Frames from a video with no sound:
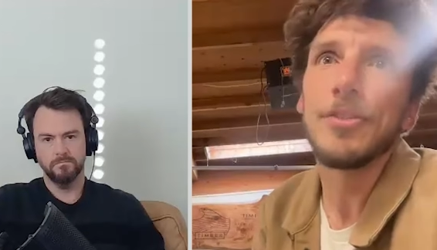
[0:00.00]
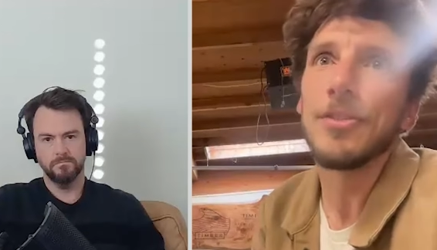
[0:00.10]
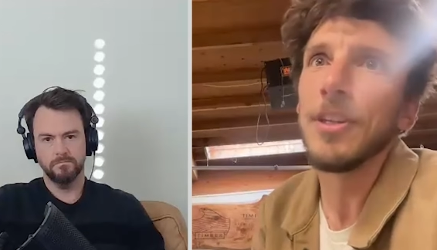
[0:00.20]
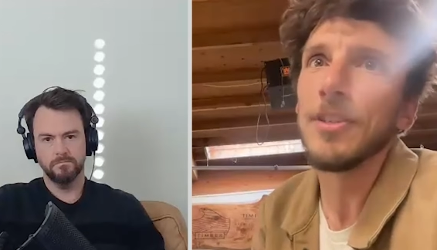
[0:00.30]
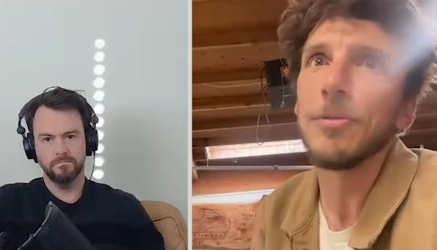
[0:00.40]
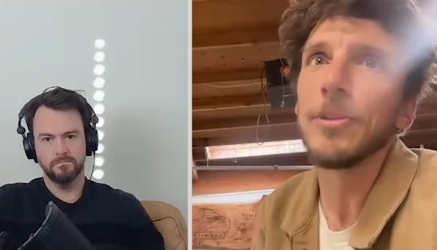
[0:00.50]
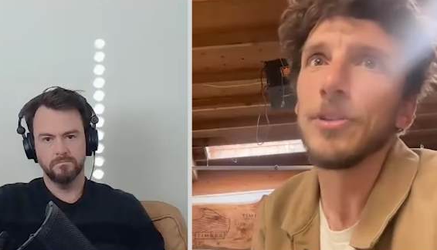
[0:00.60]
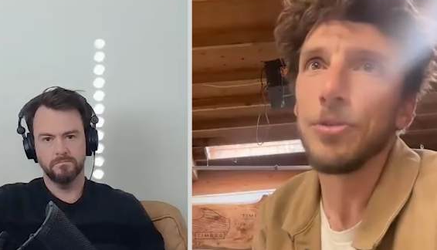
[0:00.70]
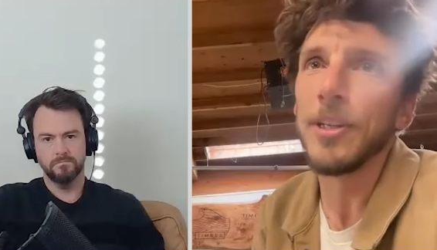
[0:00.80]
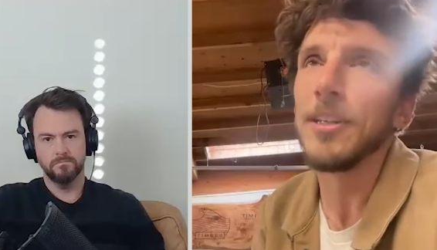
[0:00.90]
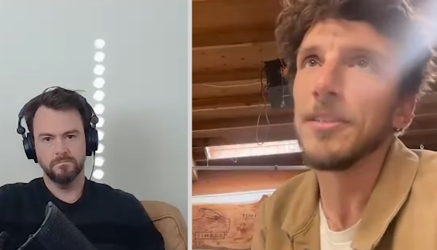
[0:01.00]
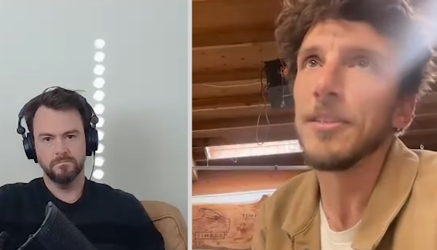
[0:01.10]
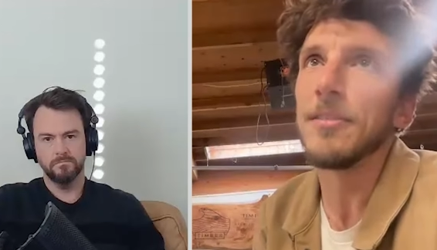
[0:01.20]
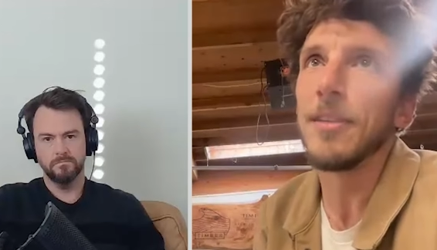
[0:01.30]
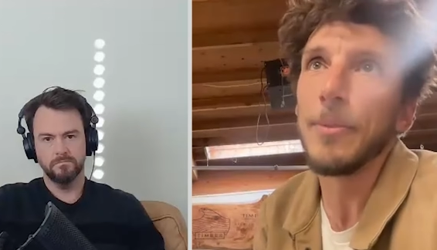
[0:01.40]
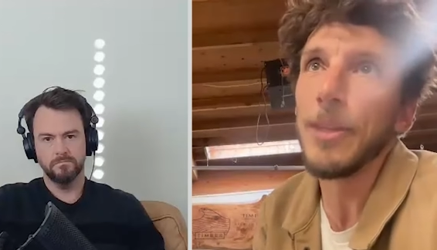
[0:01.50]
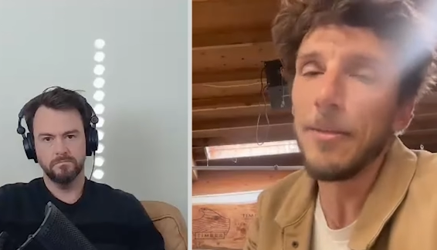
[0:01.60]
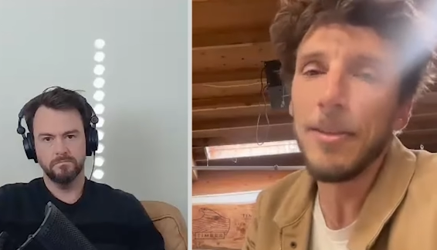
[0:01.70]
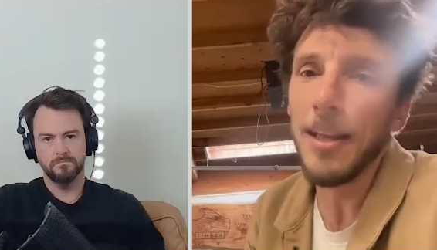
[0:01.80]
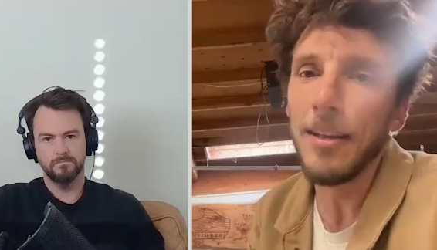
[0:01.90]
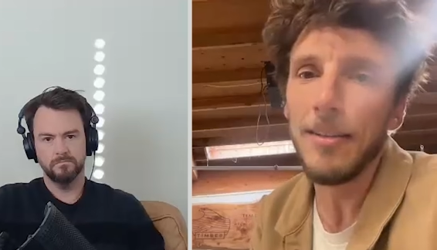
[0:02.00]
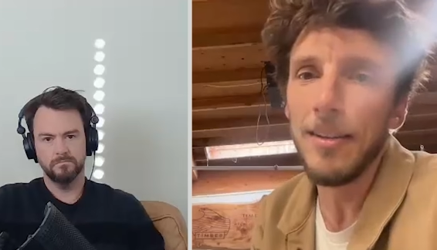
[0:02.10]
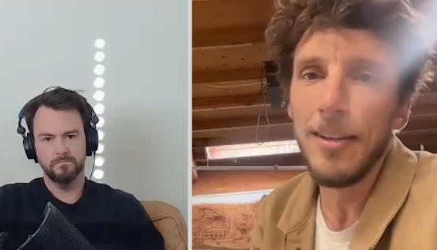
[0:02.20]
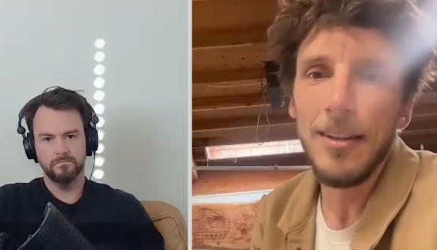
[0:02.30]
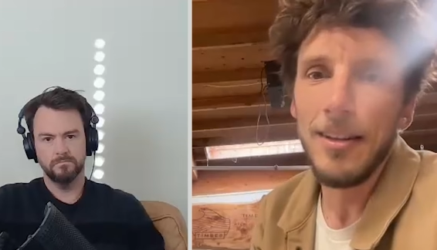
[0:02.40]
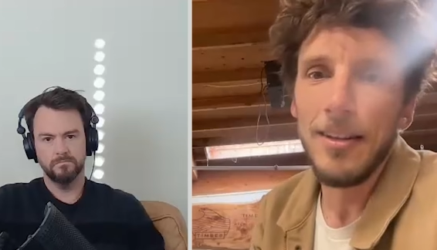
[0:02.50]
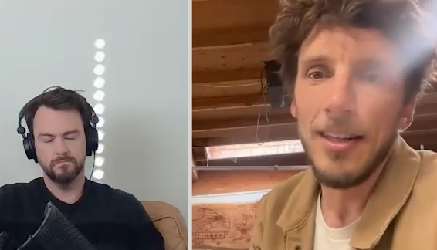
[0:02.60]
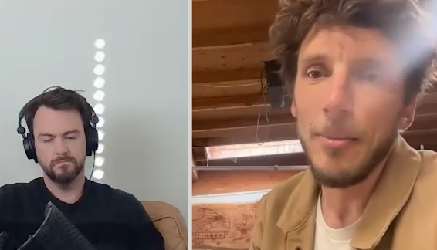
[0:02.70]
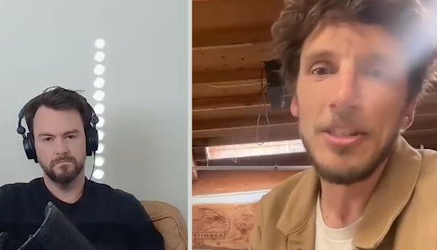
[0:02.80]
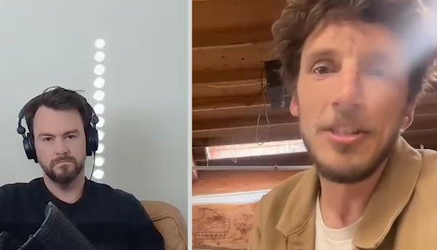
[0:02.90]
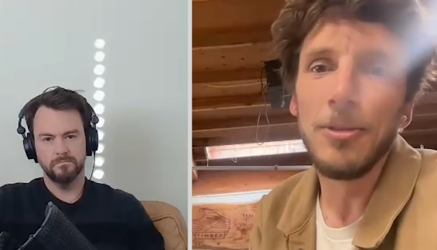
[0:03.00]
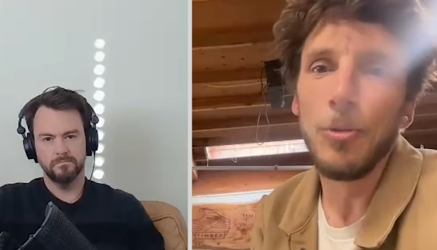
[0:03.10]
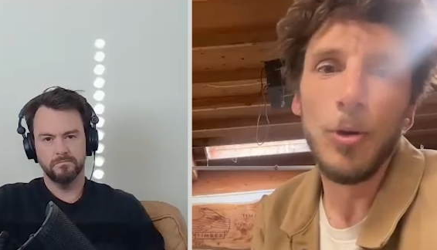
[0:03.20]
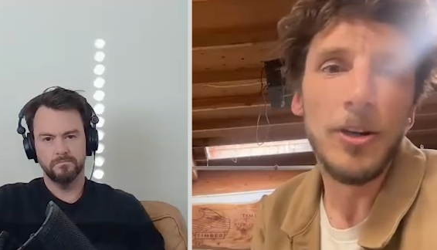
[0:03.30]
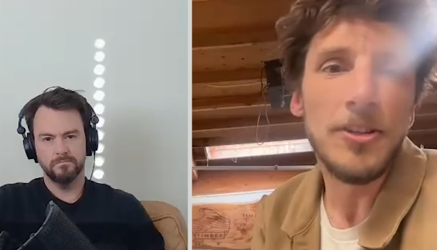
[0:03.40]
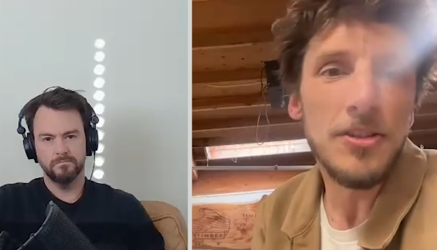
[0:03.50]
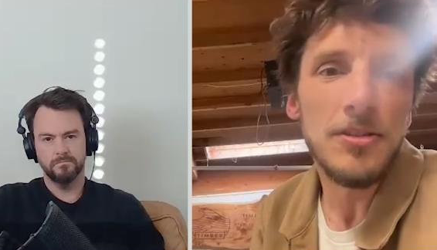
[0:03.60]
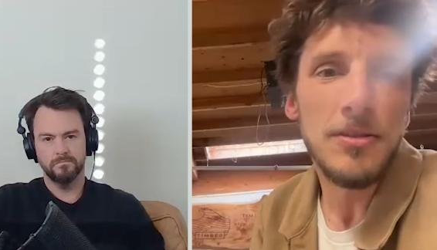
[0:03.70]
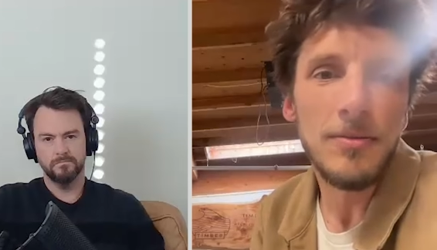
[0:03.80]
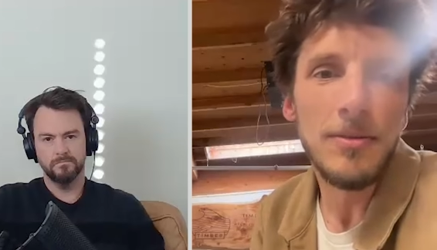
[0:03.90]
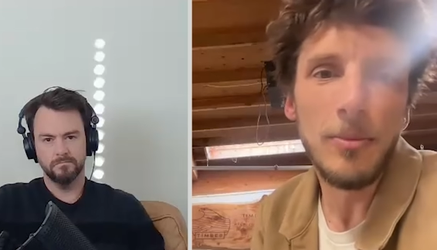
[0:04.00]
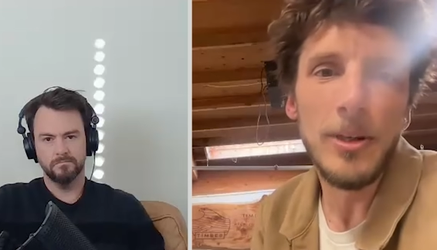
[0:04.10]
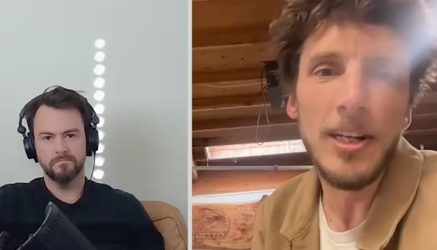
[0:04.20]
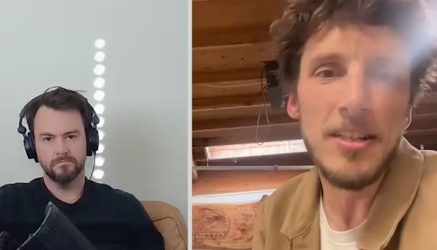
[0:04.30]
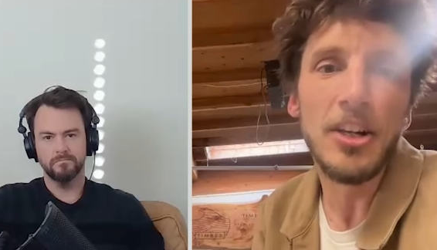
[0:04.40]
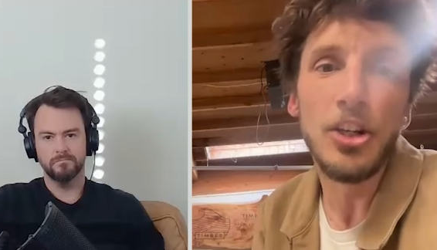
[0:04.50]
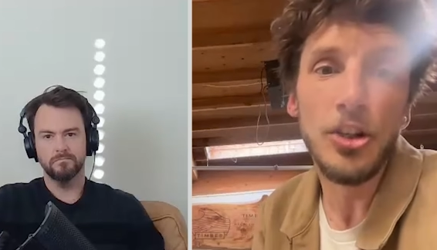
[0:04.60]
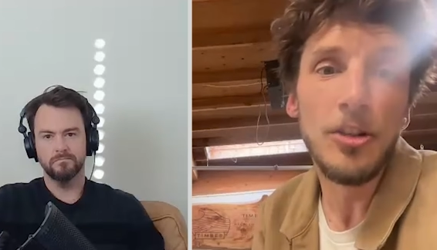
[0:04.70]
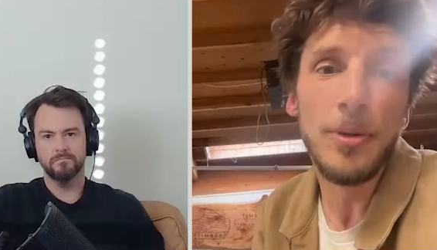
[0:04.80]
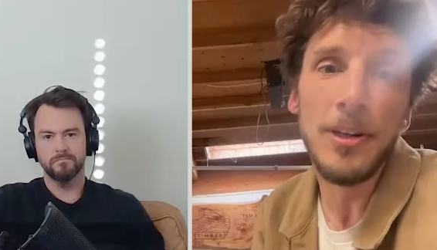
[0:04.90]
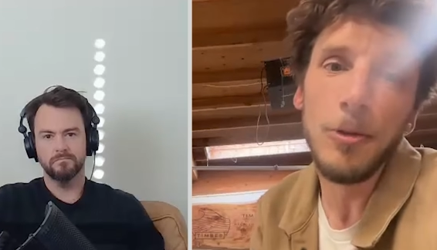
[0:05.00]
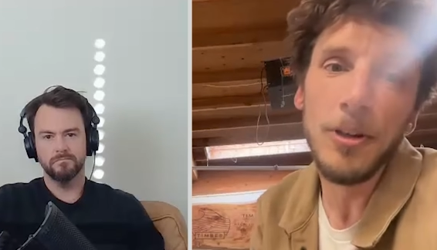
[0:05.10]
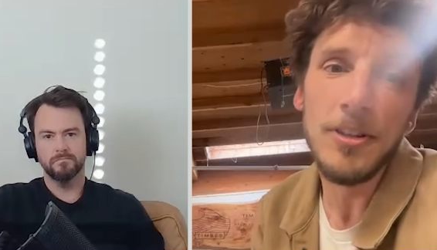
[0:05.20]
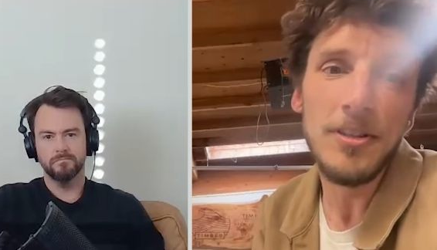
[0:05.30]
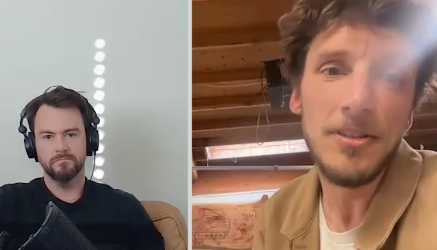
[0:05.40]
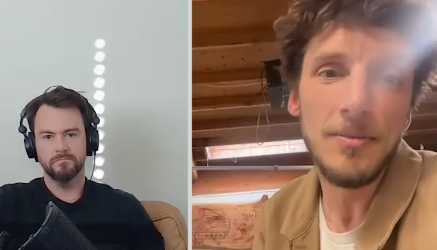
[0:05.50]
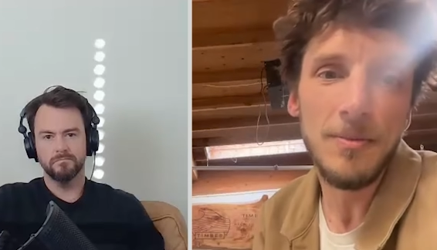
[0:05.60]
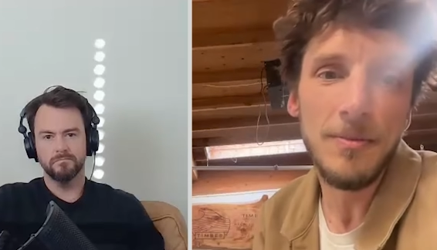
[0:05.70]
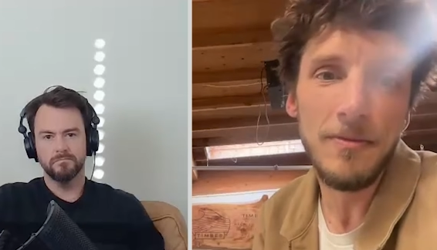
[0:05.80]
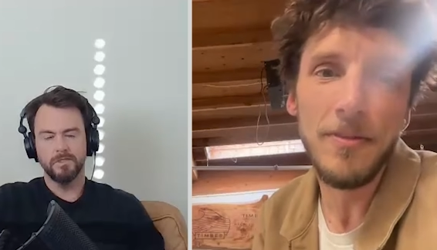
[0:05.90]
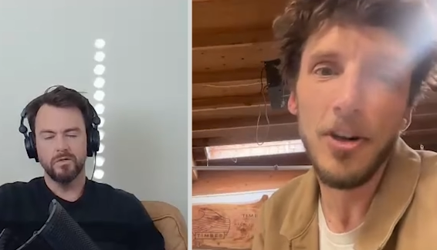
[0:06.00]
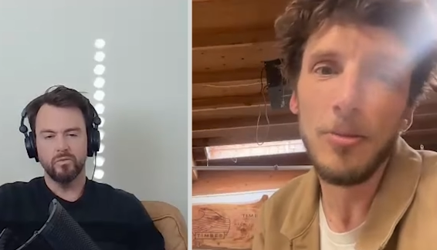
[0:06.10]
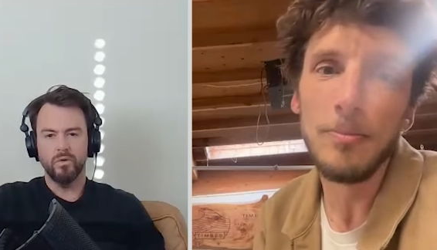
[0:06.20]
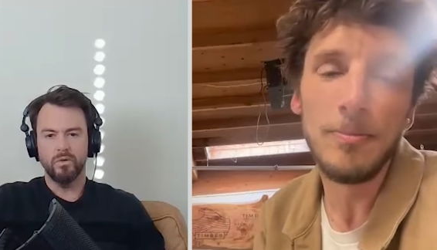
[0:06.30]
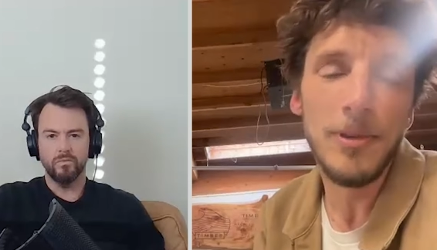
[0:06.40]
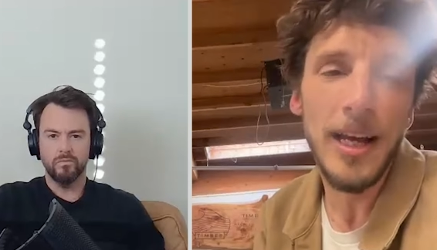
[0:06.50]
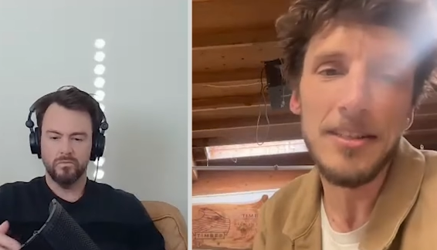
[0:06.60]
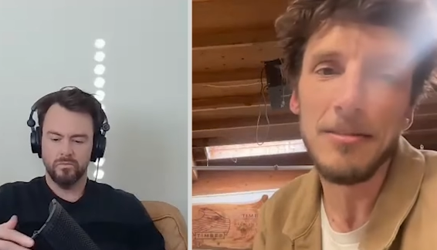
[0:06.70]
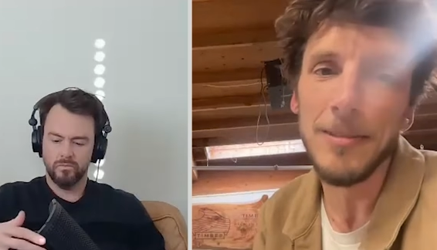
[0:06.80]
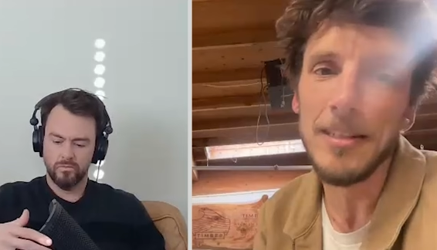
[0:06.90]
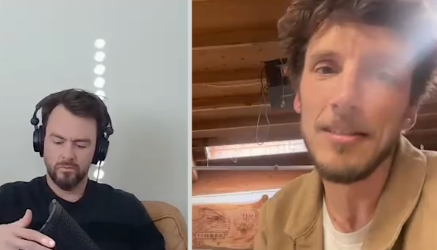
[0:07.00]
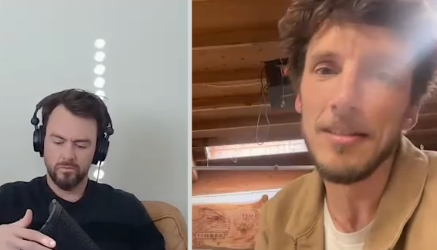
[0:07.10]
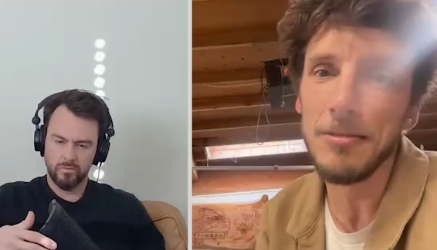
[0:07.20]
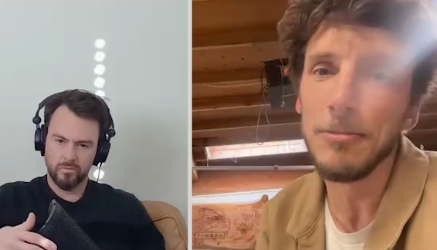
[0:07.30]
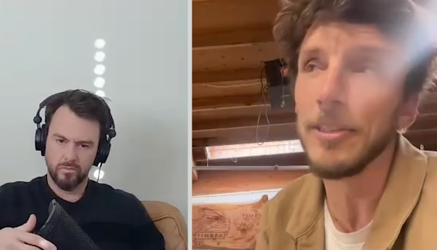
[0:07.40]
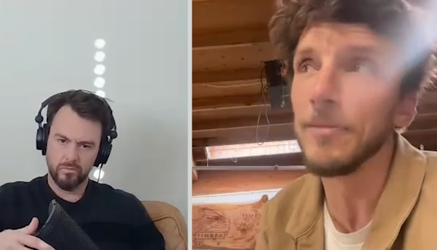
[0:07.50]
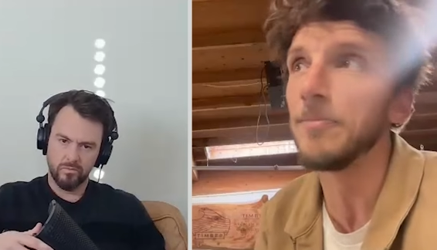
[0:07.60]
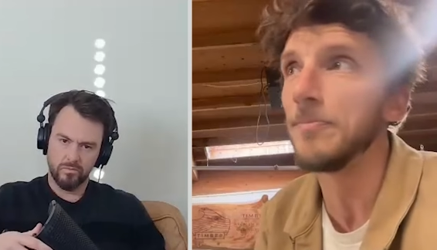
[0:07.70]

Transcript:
Speaker 1: It's really tricky to, and that material works. You know what I mean? It's not good, but it works. Foam, glass, resin is a really